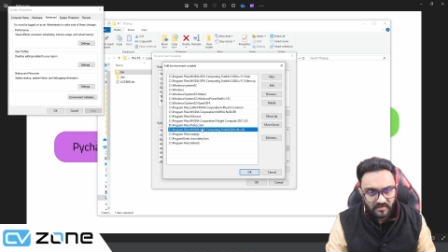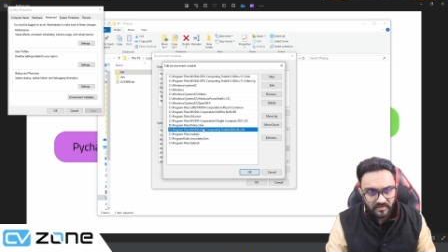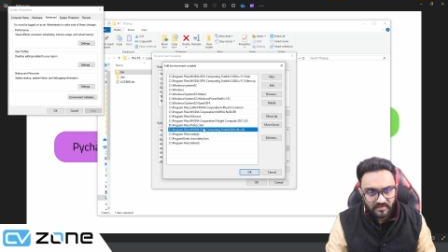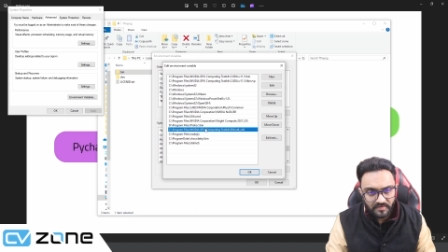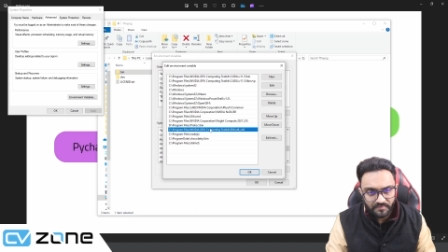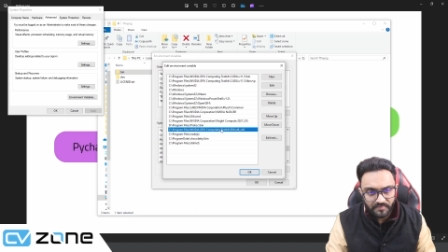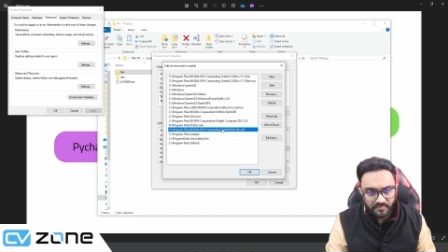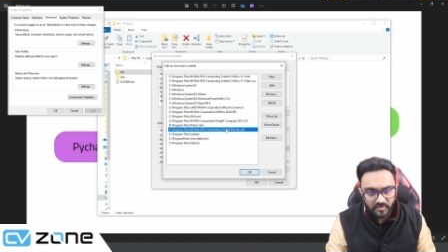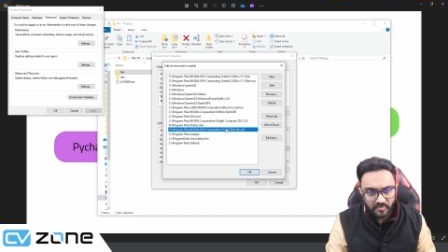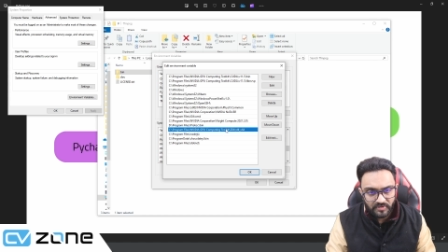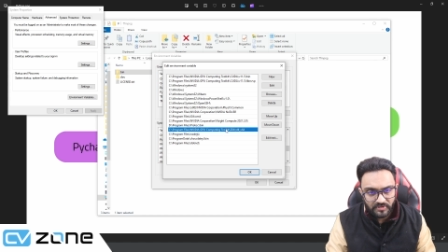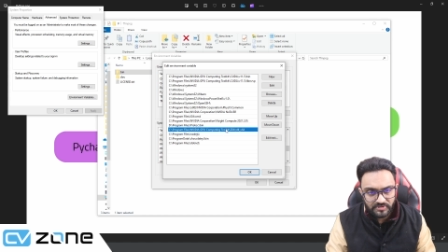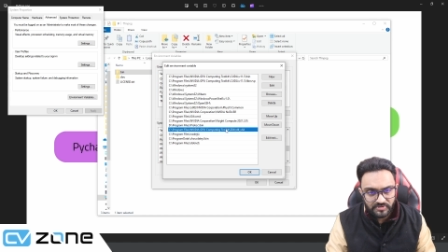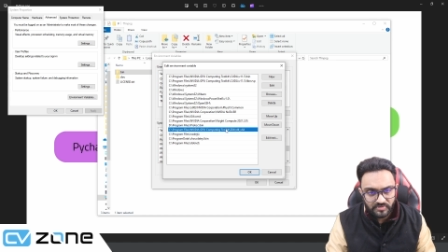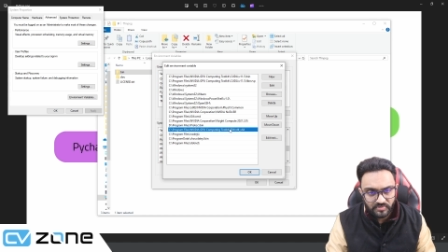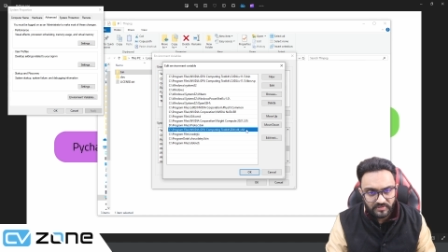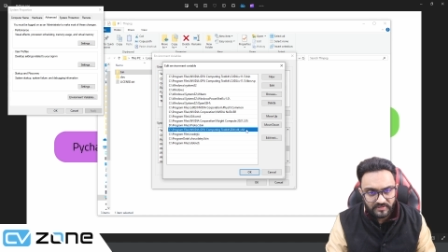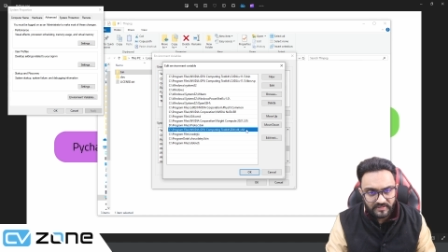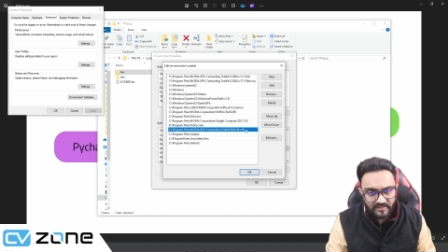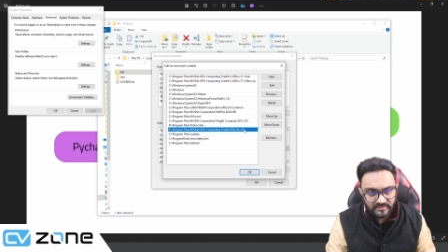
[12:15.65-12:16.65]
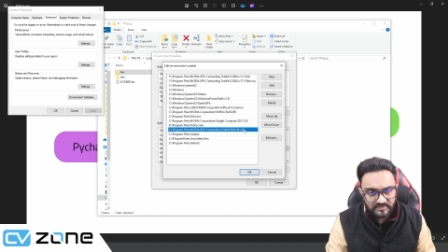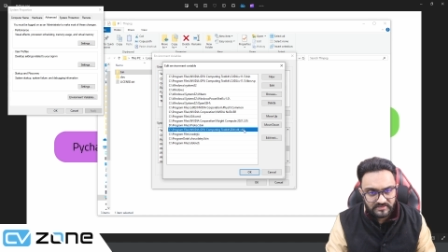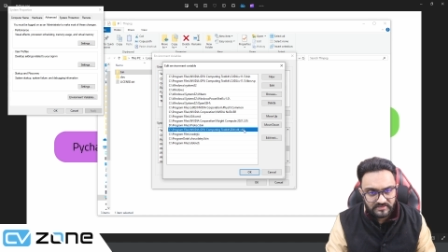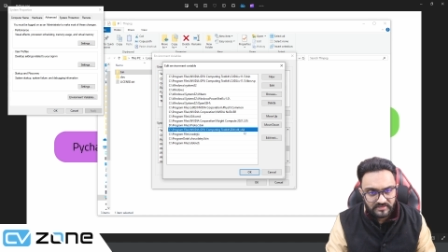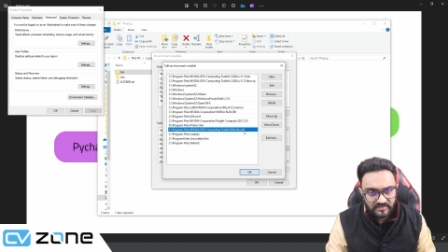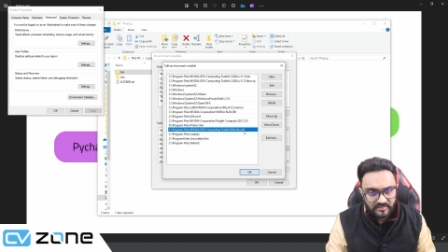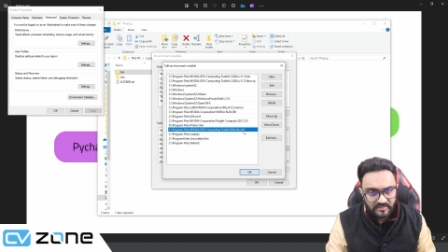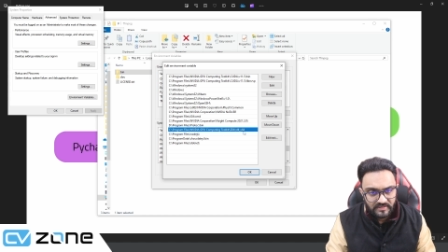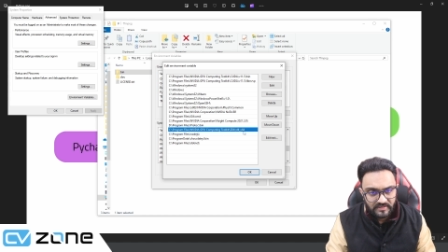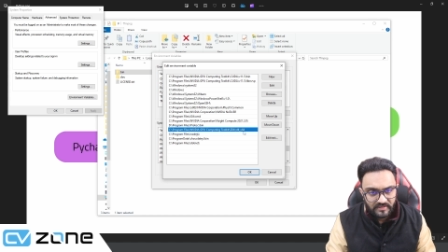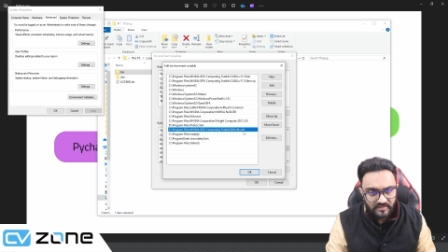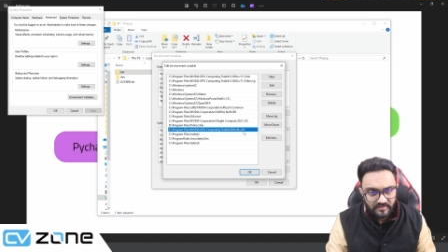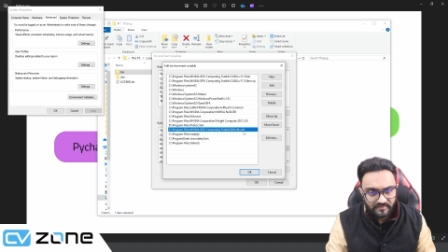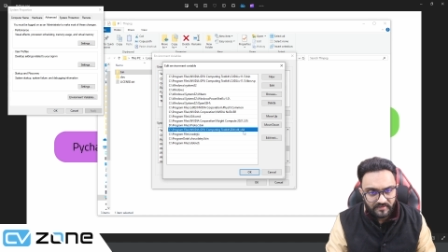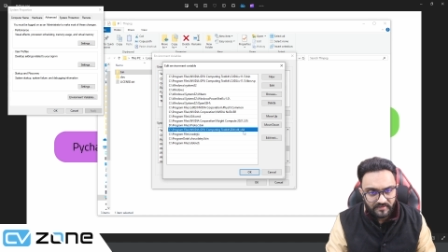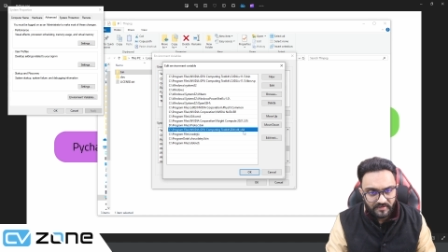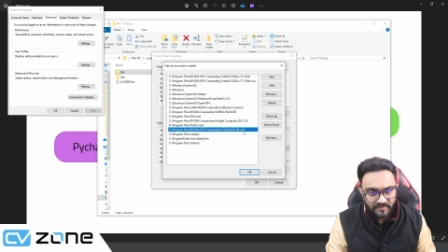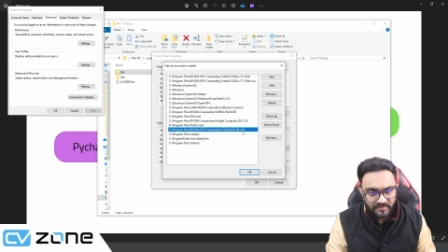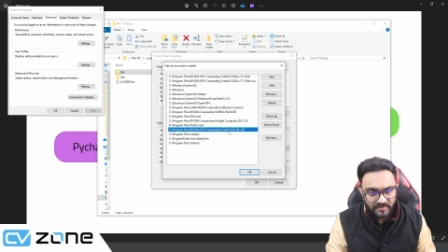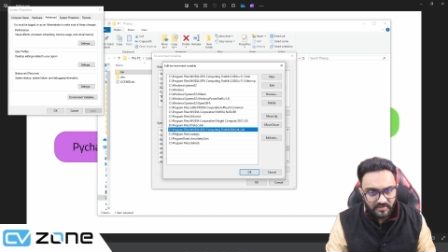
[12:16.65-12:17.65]
computing toolkit,
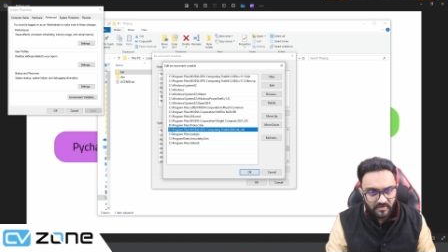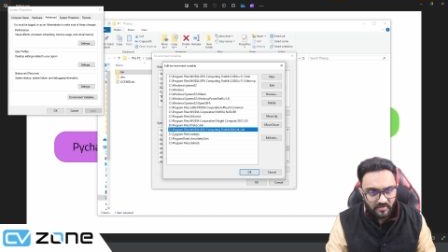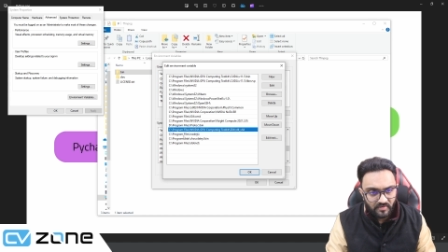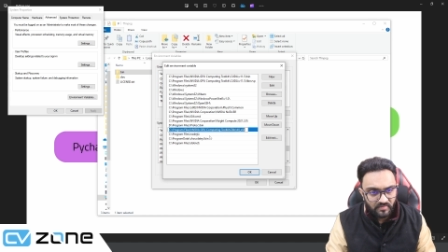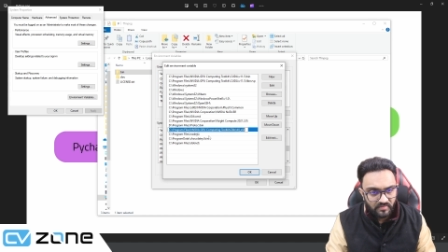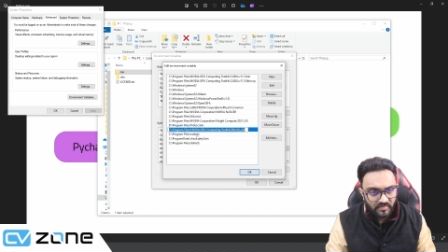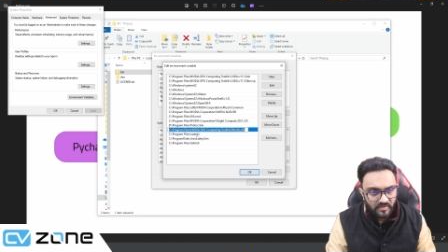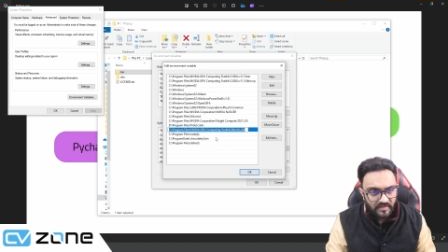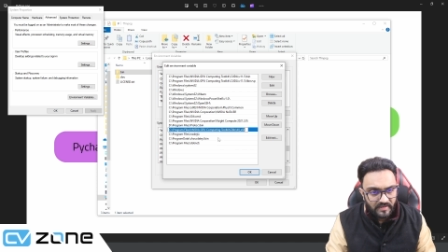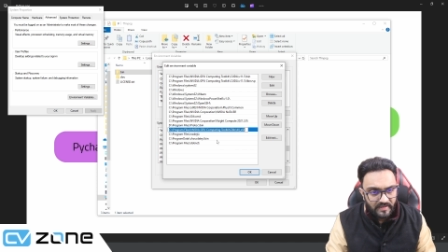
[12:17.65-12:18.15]
there you go.